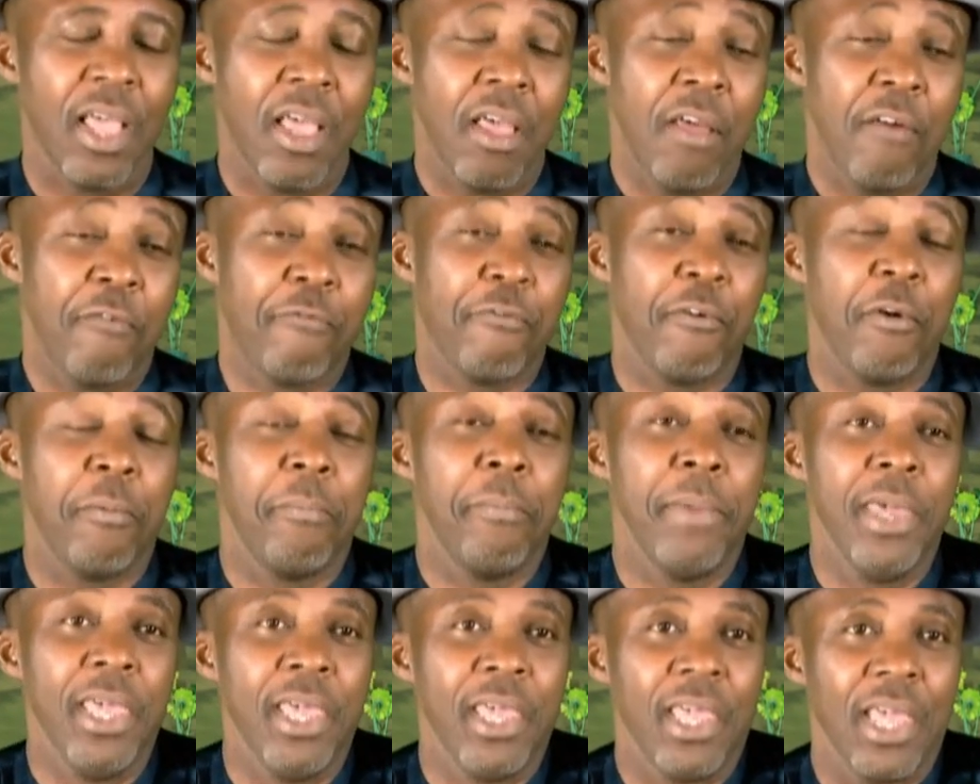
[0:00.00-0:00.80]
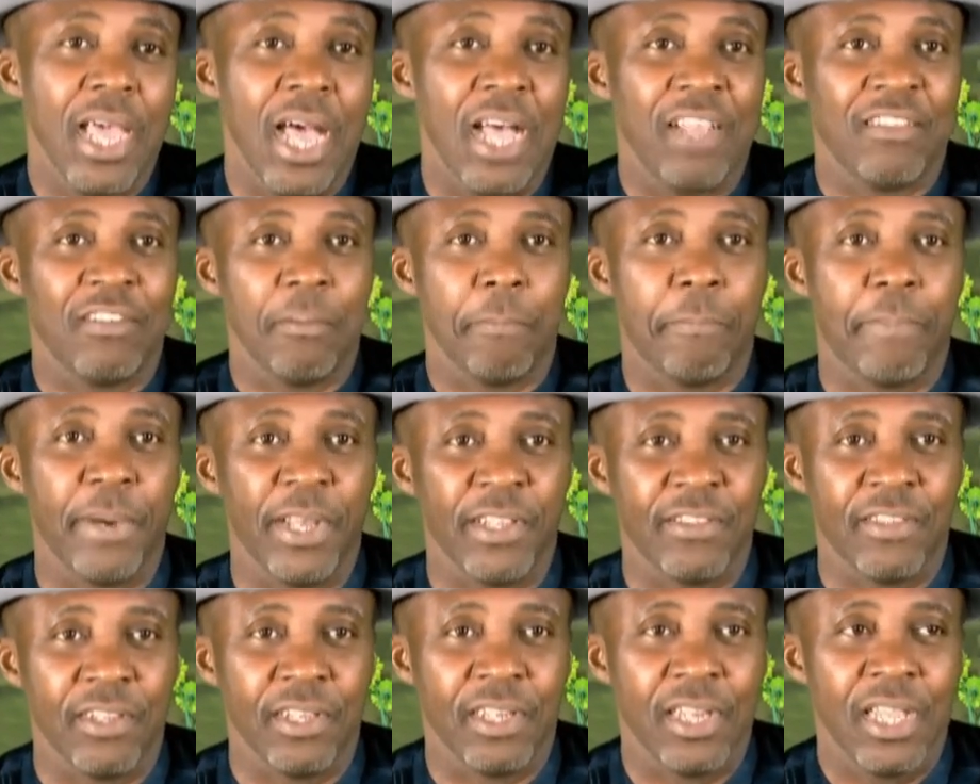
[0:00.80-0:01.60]
For me, as a
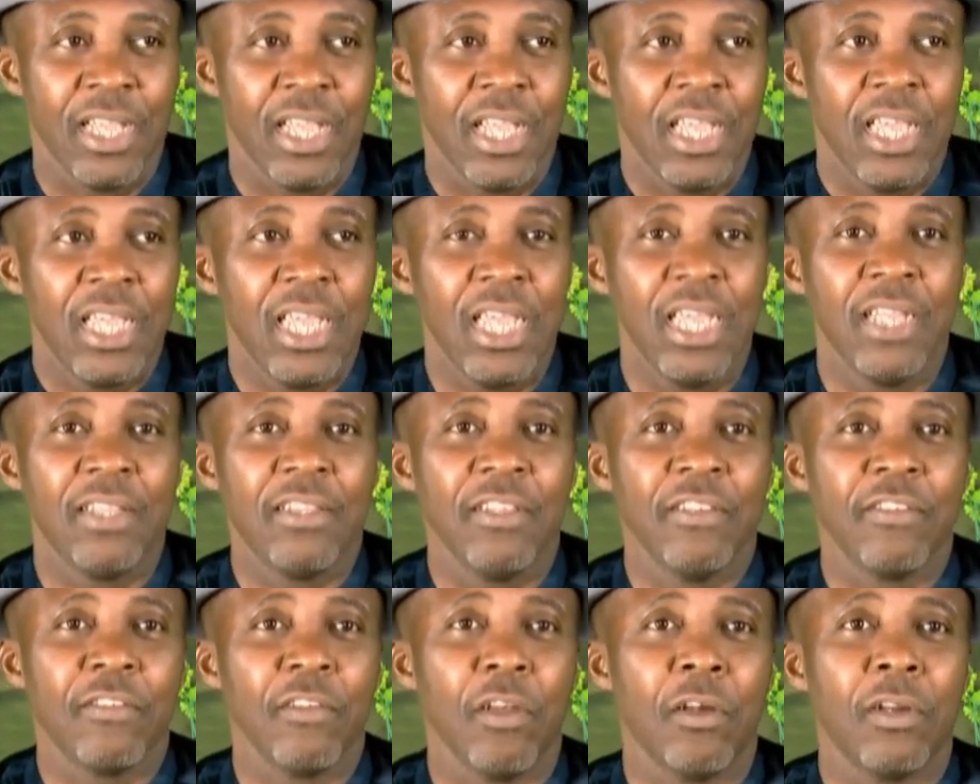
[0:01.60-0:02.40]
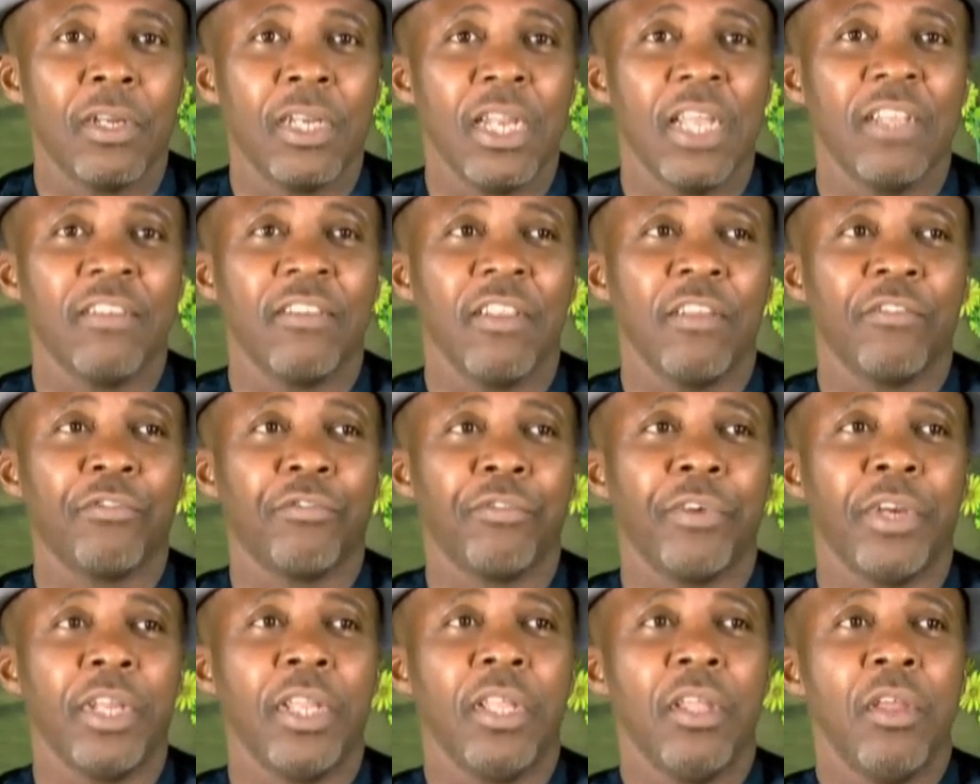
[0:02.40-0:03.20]
person, it is
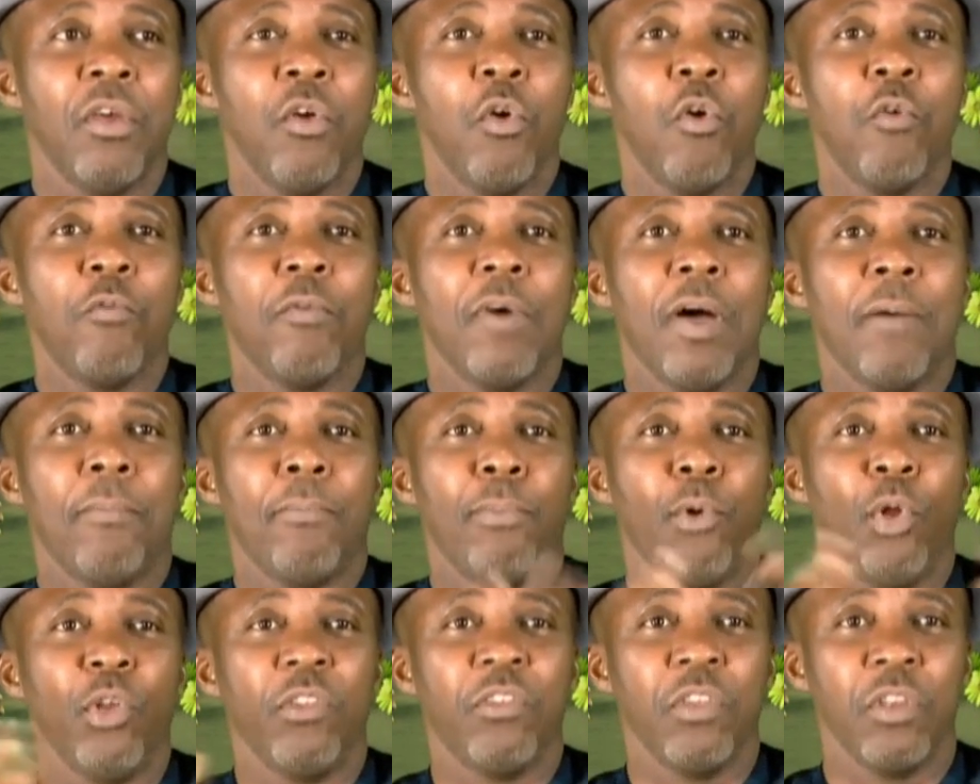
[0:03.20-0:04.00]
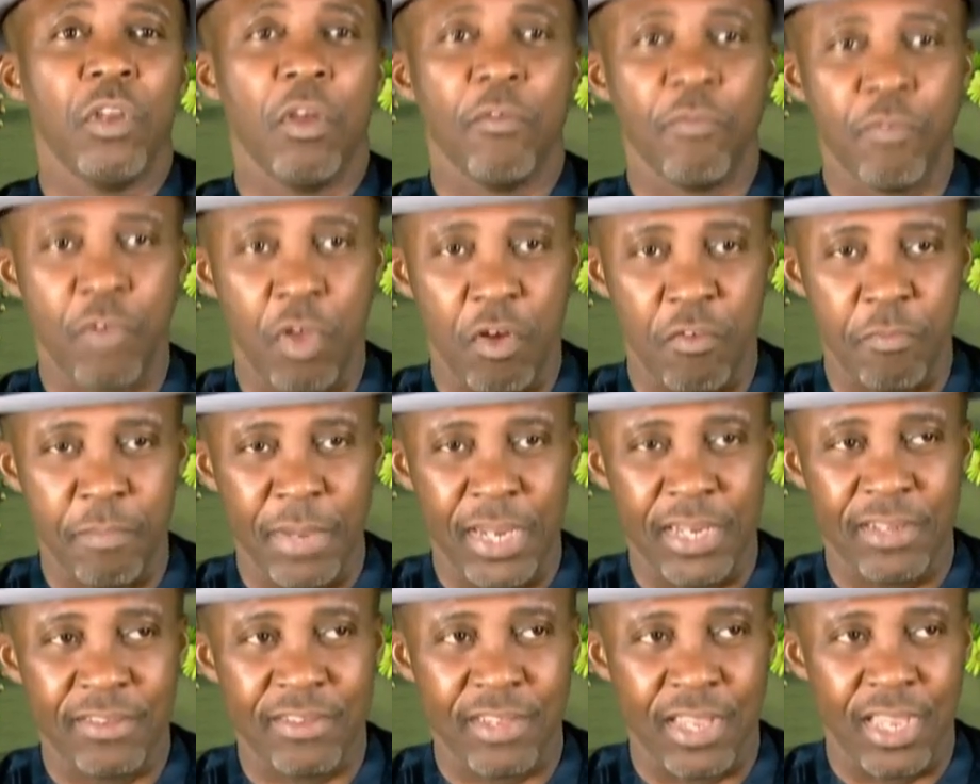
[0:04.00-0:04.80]
unnecessary bloating of
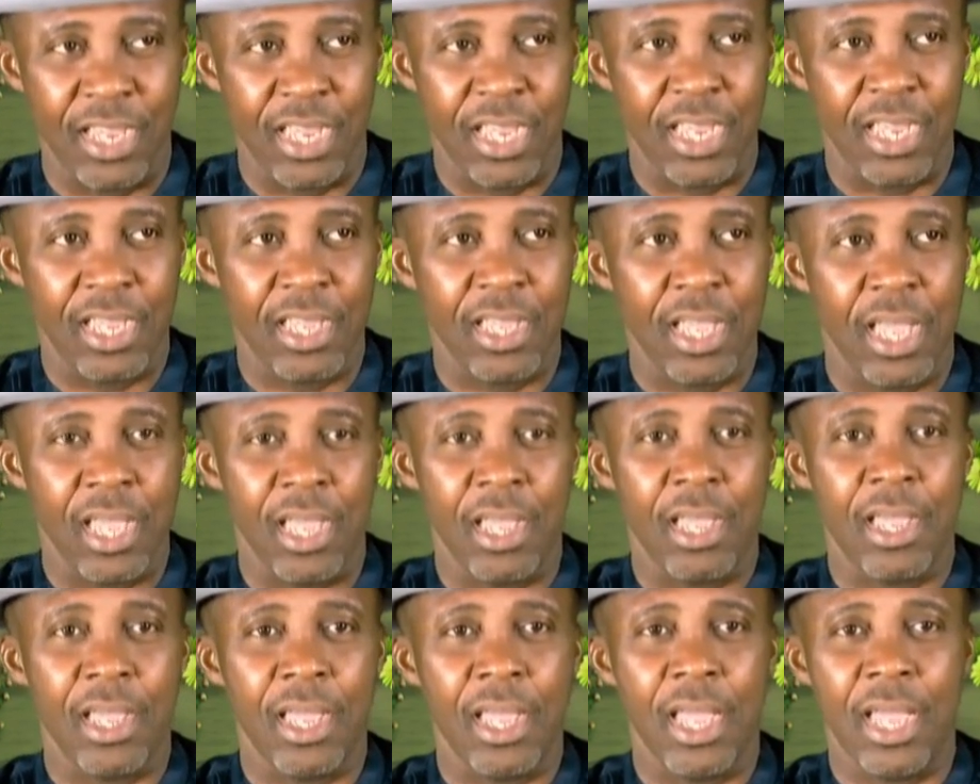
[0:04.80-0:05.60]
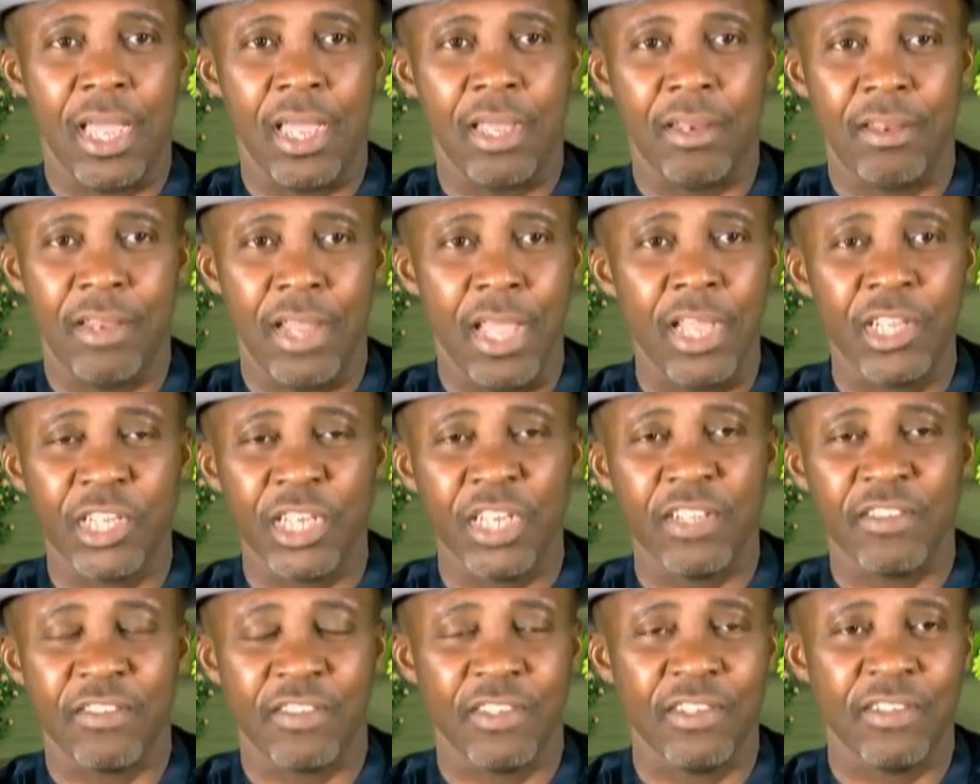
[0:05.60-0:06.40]
government uh, uh, uh,
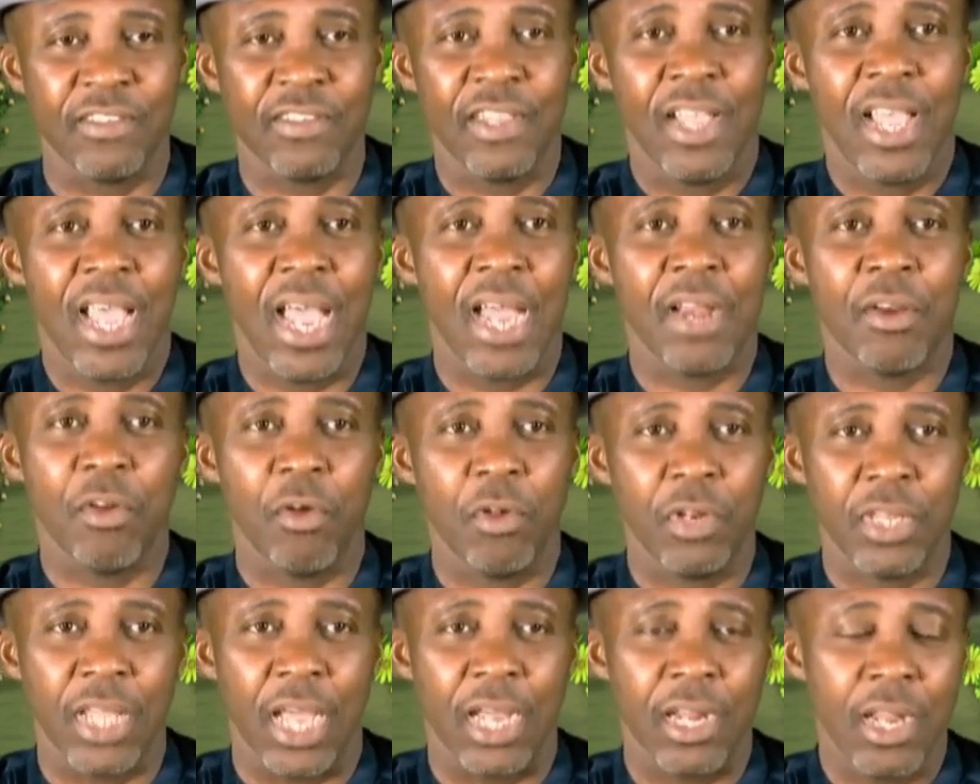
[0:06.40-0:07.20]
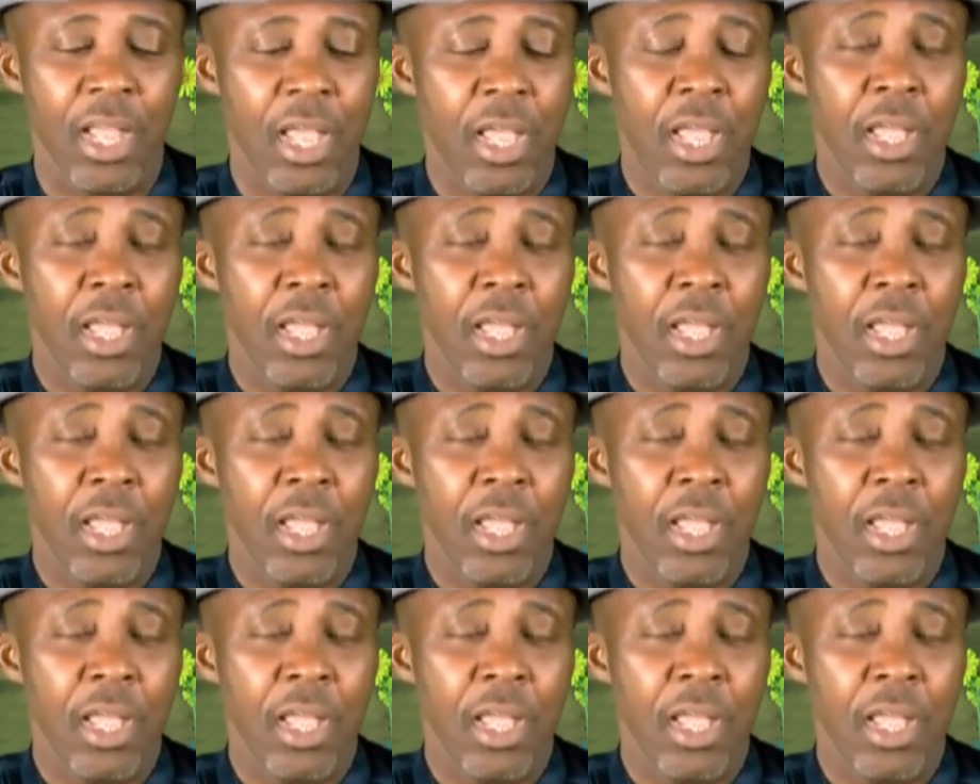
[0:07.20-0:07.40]
agencies and all that.